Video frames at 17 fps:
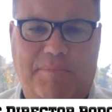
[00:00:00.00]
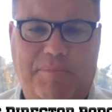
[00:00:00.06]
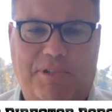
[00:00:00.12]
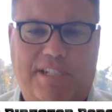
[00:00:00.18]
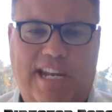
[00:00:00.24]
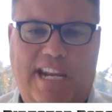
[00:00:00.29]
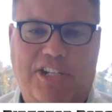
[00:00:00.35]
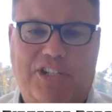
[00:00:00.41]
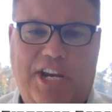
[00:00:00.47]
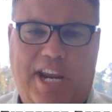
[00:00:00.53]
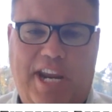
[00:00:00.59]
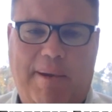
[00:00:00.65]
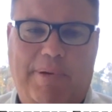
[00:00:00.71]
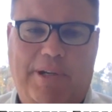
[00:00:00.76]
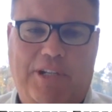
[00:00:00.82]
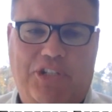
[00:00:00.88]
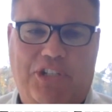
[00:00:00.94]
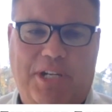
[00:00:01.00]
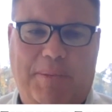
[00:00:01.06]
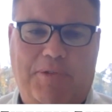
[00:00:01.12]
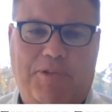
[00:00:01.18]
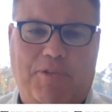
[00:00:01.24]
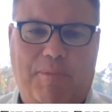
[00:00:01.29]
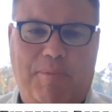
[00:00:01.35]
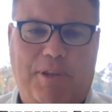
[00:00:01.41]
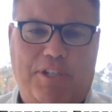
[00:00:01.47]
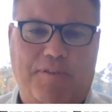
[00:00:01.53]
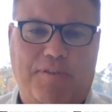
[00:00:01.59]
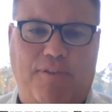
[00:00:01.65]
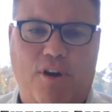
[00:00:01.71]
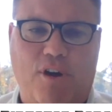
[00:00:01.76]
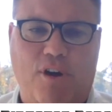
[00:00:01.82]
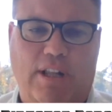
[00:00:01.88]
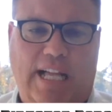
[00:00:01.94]
state championships from this
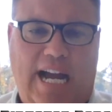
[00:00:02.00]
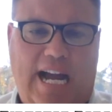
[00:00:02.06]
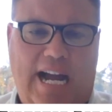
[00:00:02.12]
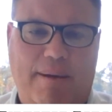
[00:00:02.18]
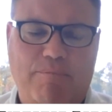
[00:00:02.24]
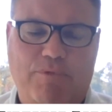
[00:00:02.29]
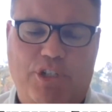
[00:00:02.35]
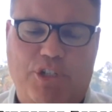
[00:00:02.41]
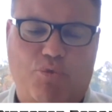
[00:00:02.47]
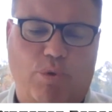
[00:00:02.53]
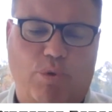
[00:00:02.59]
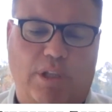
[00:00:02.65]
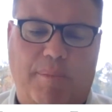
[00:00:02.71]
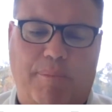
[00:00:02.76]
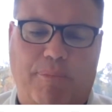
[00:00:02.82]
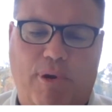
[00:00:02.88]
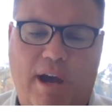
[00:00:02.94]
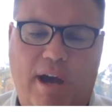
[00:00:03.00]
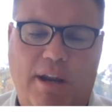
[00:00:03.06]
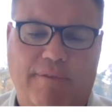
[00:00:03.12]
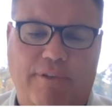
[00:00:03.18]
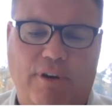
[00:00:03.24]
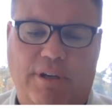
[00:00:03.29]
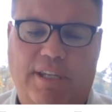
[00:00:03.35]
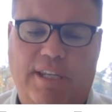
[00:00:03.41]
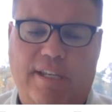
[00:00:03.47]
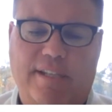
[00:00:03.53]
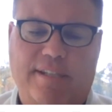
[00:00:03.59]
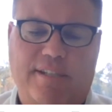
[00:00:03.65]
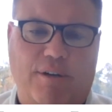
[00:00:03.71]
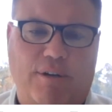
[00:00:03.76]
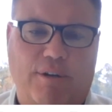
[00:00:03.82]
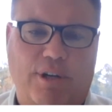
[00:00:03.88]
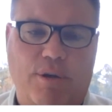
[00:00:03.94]
fall. I'm just really proud of our kids and
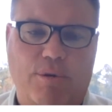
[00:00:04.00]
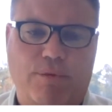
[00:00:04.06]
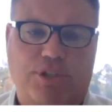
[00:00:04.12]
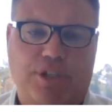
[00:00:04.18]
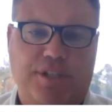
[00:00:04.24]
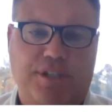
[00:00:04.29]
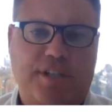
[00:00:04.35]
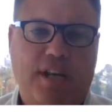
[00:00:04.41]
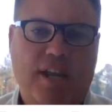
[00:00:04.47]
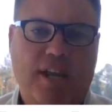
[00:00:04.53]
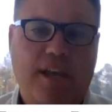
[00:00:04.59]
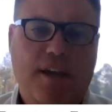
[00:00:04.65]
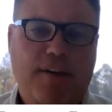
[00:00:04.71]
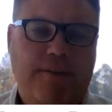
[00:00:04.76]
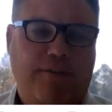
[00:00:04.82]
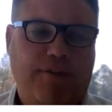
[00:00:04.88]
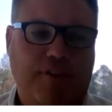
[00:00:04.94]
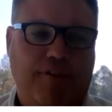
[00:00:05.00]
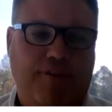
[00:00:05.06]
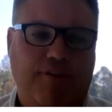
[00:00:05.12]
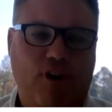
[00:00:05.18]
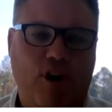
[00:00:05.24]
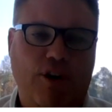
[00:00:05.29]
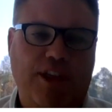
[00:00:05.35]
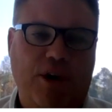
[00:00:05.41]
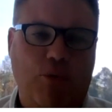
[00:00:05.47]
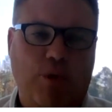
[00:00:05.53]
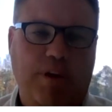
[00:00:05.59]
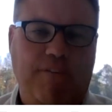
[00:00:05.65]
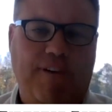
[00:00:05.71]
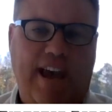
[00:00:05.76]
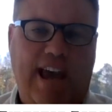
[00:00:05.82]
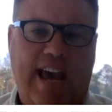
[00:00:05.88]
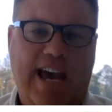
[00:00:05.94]
our coaches for the fall that we've
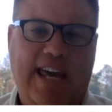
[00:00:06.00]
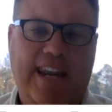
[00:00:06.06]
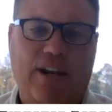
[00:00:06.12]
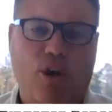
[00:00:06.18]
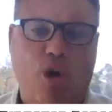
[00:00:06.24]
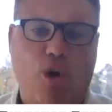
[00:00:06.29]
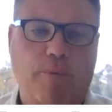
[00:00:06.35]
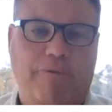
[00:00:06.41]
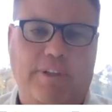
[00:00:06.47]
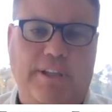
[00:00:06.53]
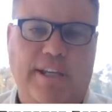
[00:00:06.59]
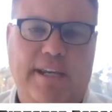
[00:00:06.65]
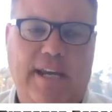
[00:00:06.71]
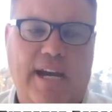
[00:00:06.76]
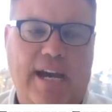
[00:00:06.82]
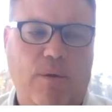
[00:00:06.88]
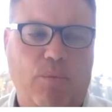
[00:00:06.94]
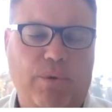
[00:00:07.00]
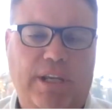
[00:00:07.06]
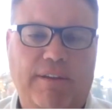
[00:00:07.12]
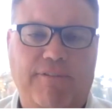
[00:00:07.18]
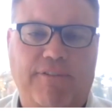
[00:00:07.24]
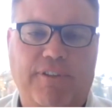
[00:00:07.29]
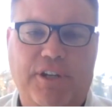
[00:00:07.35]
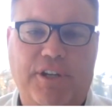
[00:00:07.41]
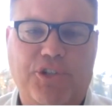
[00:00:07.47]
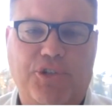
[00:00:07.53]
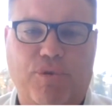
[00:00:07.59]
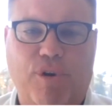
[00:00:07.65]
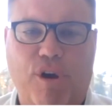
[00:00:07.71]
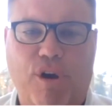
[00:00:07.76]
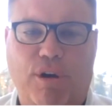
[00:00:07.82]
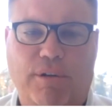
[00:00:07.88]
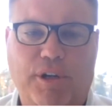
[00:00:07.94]
had, and hopefully we can finish
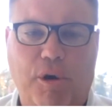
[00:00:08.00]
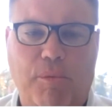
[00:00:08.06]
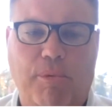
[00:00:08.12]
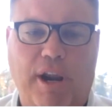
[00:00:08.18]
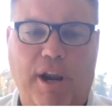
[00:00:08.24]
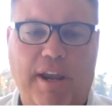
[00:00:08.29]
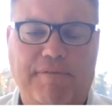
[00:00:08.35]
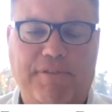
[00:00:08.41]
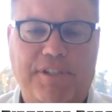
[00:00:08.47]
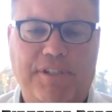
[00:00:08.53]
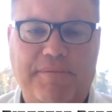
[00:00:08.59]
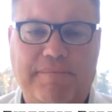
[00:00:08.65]
strong. Go Braves.